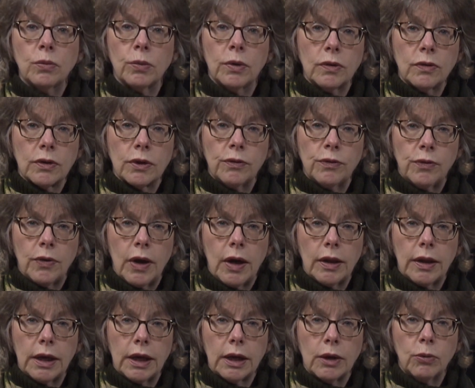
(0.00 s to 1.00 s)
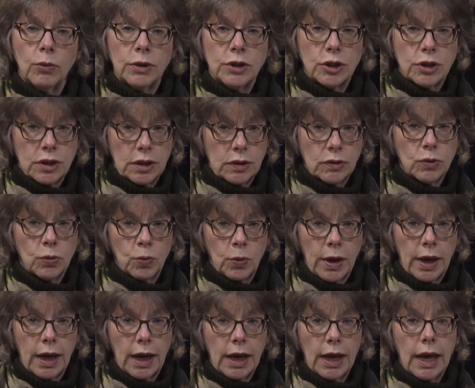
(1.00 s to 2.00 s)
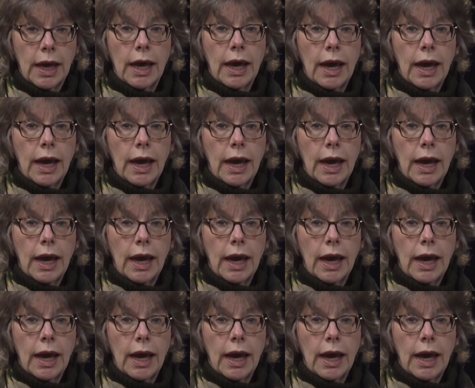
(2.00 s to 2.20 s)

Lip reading: risk of falling when she's away